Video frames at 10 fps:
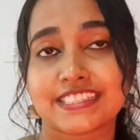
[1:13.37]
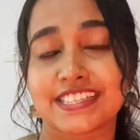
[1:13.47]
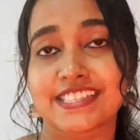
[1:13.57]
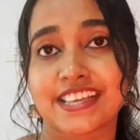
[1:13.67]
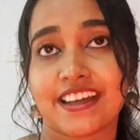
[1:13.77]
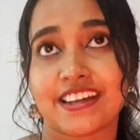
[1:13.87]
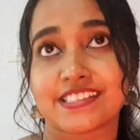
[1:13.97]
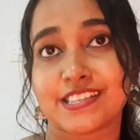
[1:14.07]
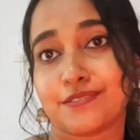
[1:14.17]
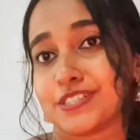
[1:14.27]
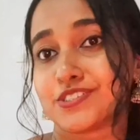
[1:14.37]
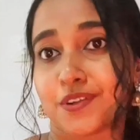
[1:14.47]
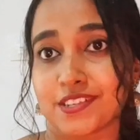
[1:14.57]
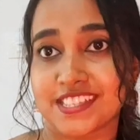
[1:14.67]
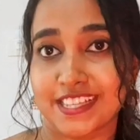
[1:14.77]
this silhouette
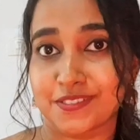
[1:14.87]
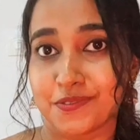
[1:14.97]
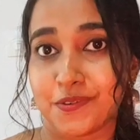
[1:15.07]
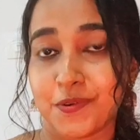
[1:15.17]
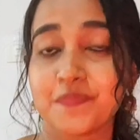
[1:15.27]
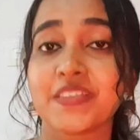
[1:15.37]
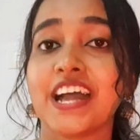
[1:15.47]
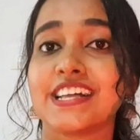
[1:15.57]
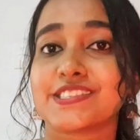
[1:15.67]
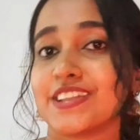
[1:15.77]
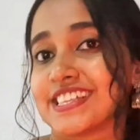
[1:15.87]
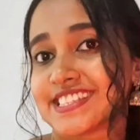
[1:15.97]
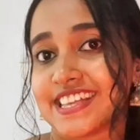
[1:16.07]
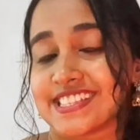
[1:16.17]
shots at home. So let's get